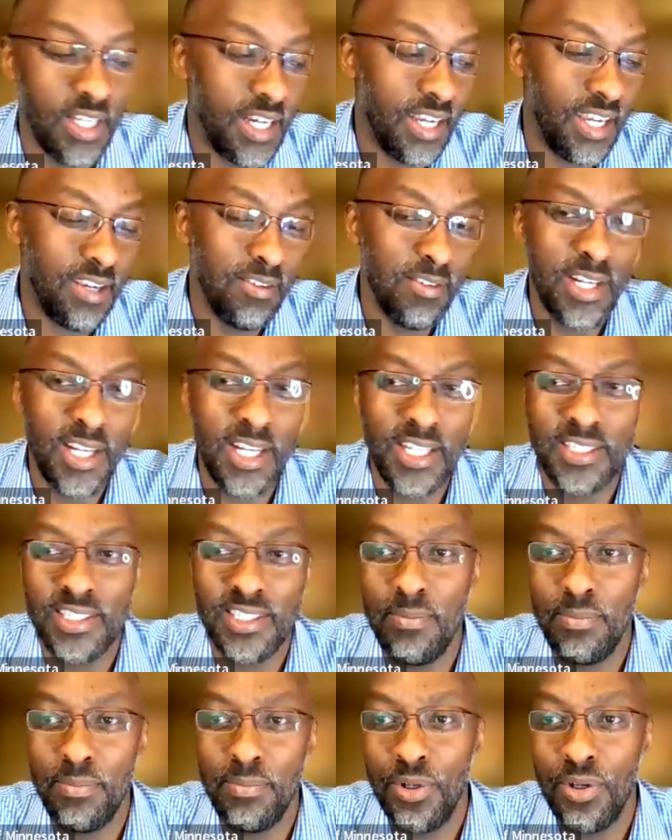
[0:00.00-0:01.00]
I give an
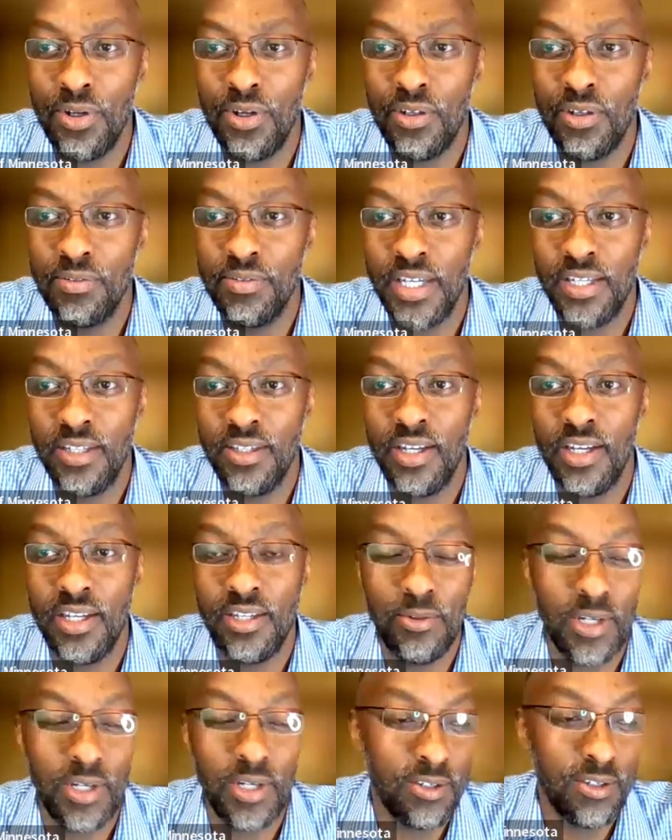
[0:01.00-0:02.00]
example of I, I
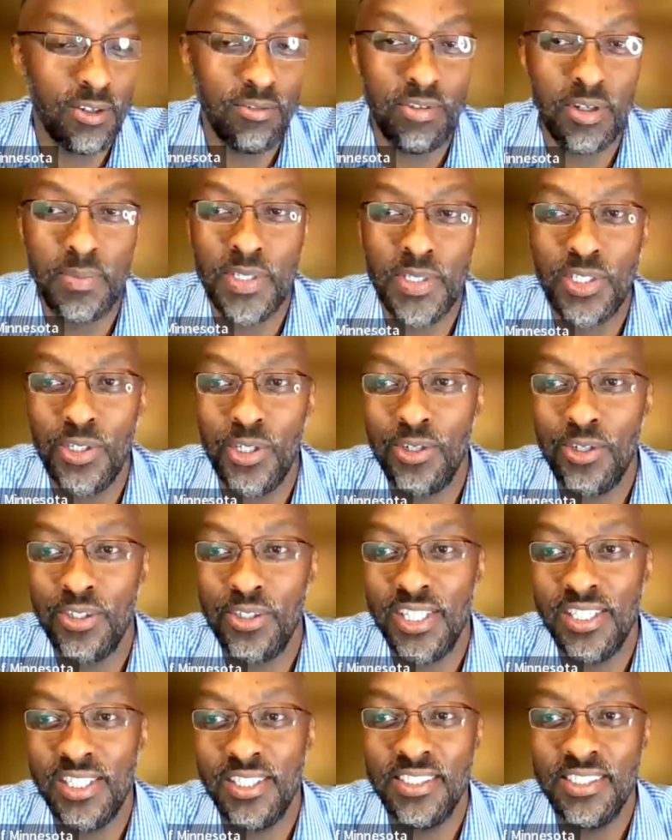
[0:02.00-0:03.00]
do a lot of pharmaceutical
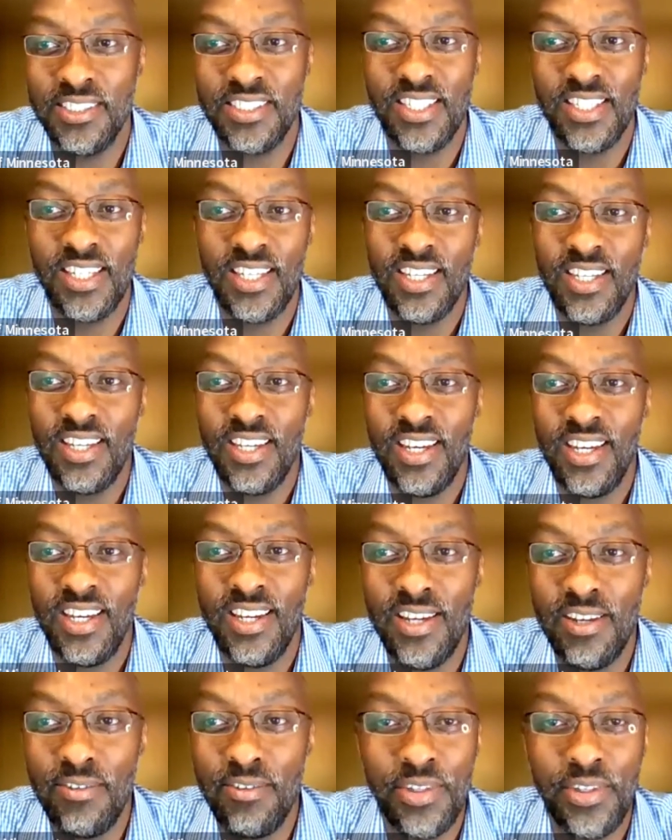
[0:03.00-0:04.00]
deals,
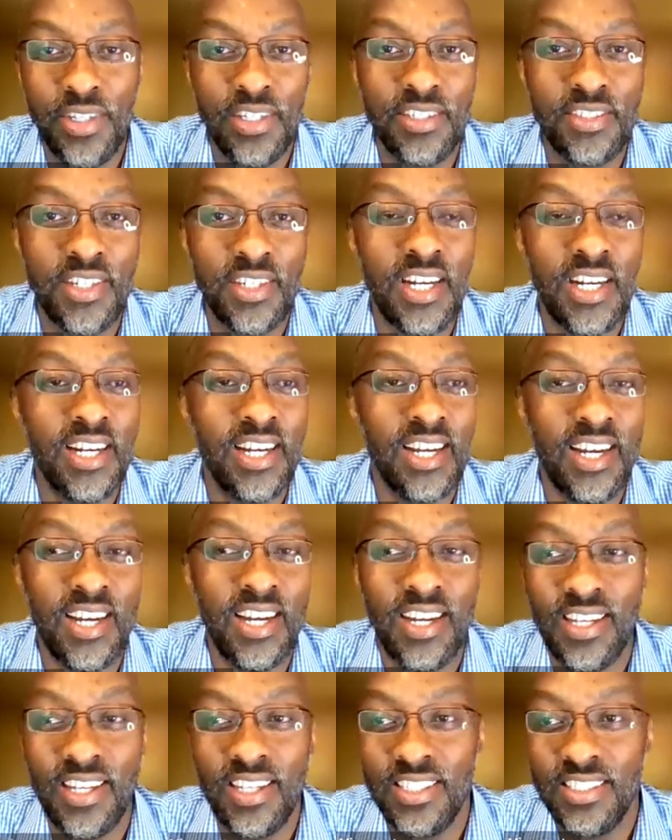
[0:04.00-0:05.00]
and every drug
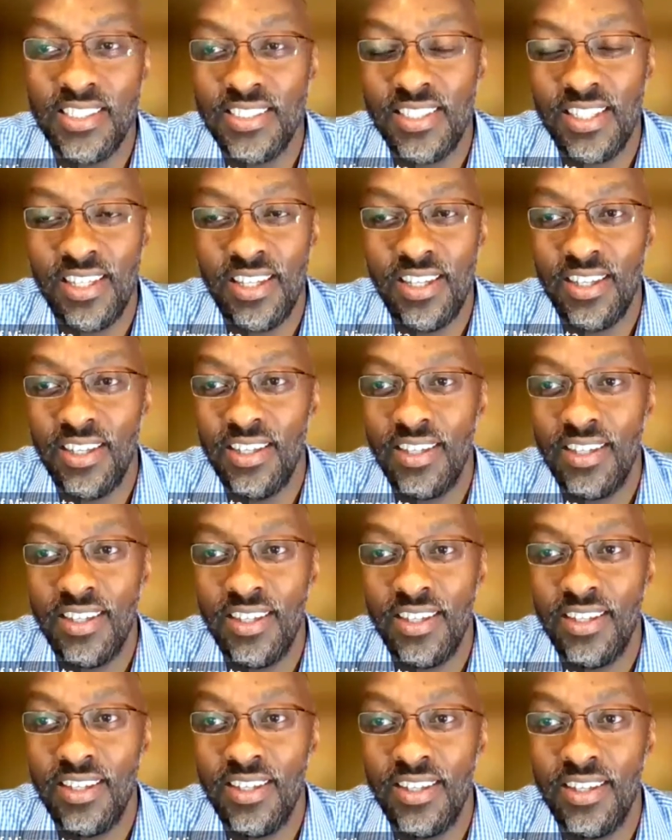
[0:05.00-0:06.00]
has
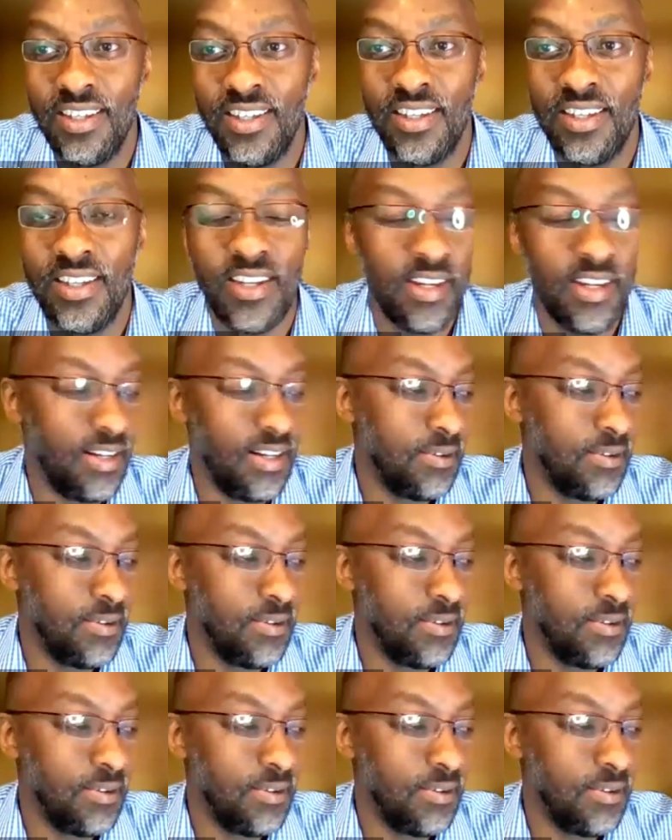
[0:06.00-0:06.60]
a, a,